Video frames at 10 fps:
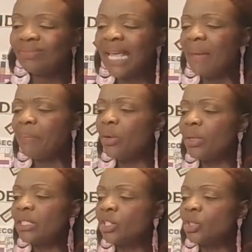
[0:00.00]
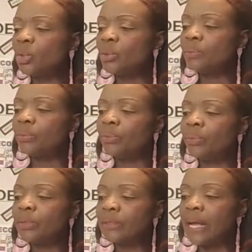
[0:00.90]
I'm going
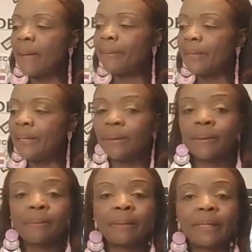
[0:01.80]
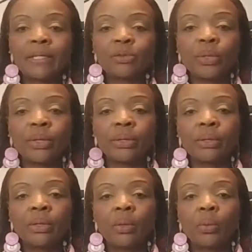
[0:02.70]
to stop here because
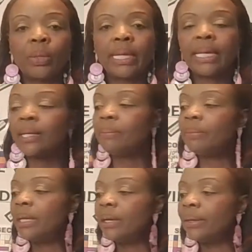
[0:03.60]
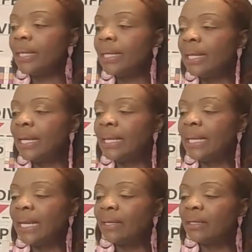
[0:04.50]
we're getting up there
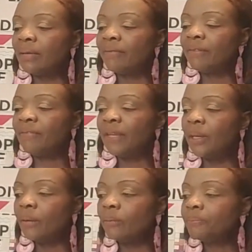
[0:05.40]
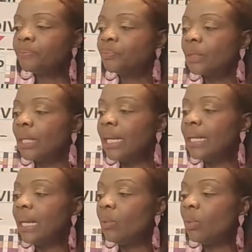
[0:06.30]
in length of the video.
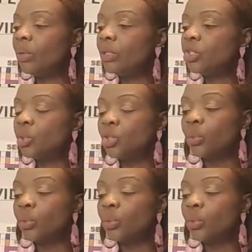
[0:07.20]
And then what we'll do is